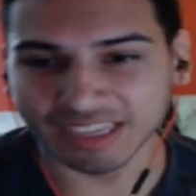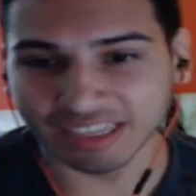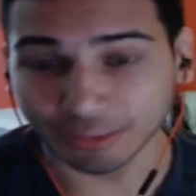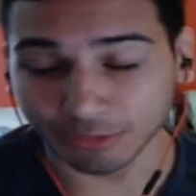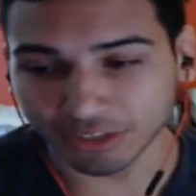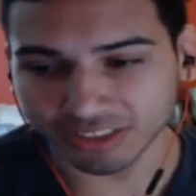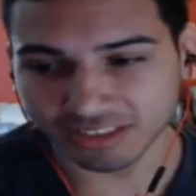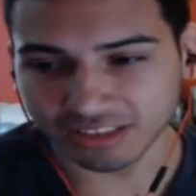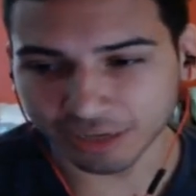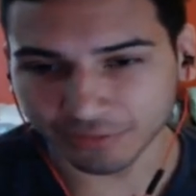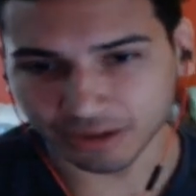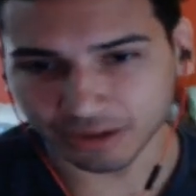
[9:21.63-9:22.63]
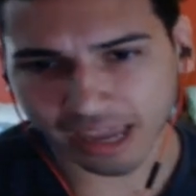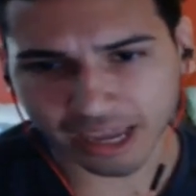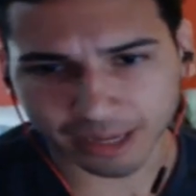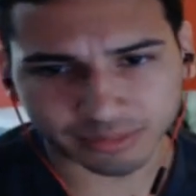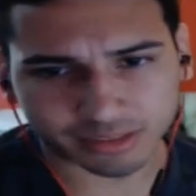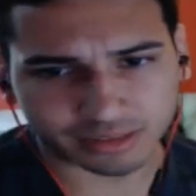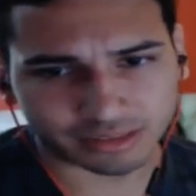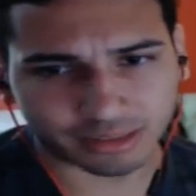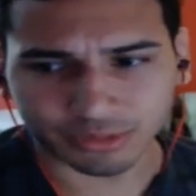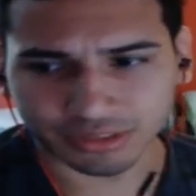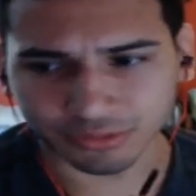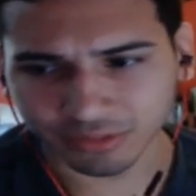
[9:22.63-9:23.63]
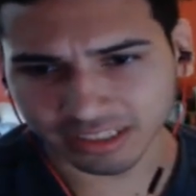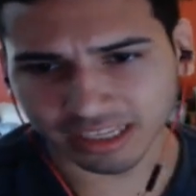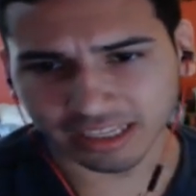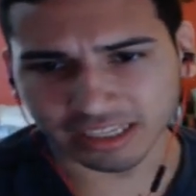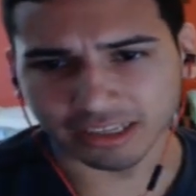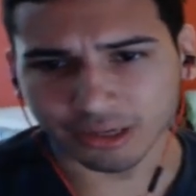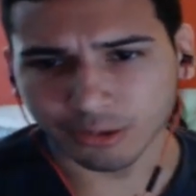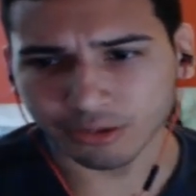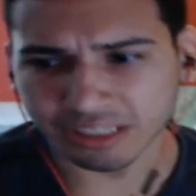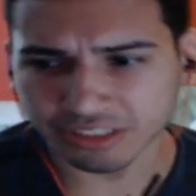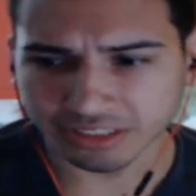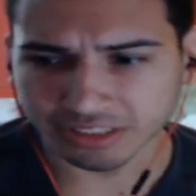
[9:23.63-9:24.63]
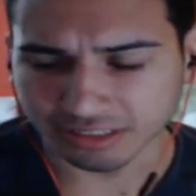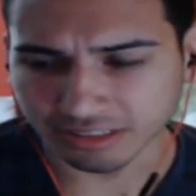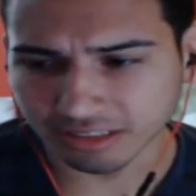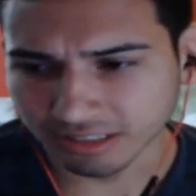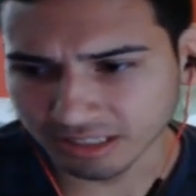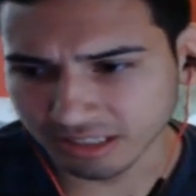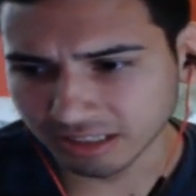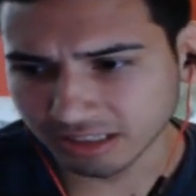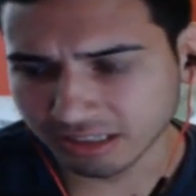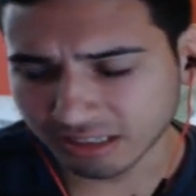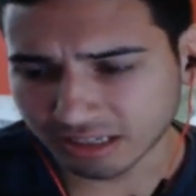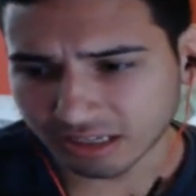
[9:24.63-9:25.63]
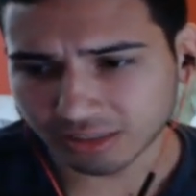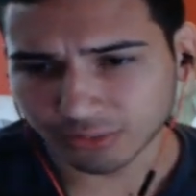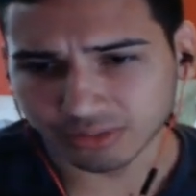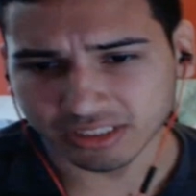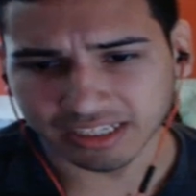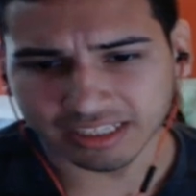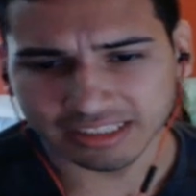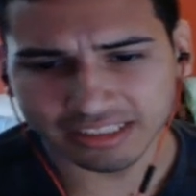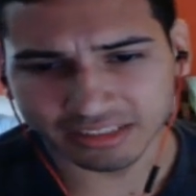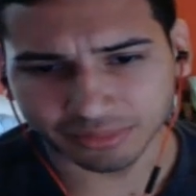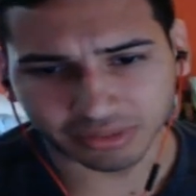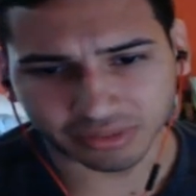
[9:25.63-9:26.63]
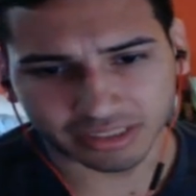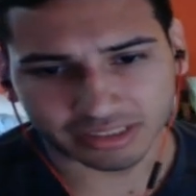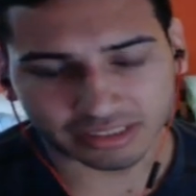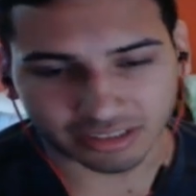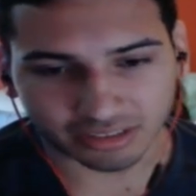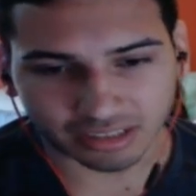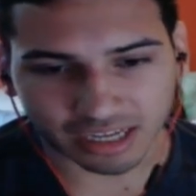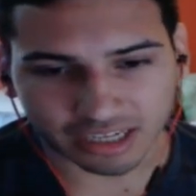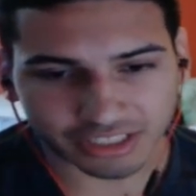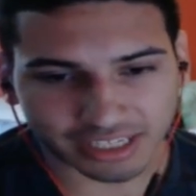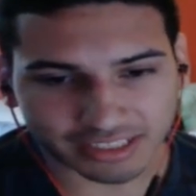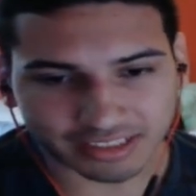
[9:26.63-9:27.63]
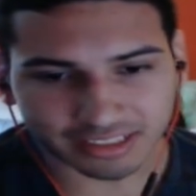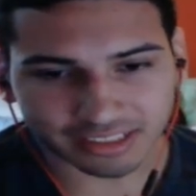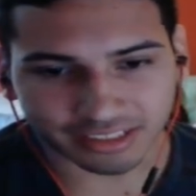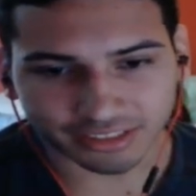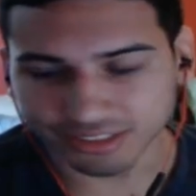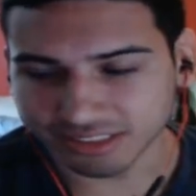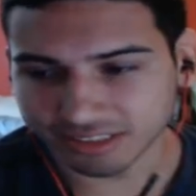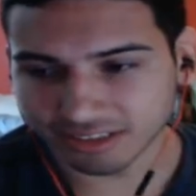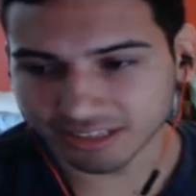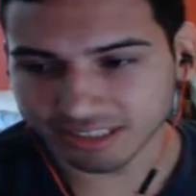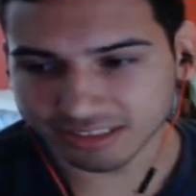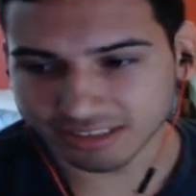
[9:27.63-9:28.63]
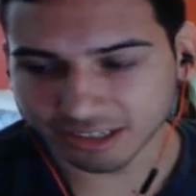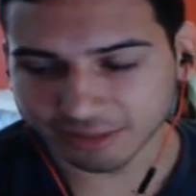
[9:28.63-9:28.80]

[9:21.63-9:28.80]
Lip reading: We lost a lot of our games. There wasn't really any cohesion. There wasn't any discipline, a lot of chasing kills and all that stuff.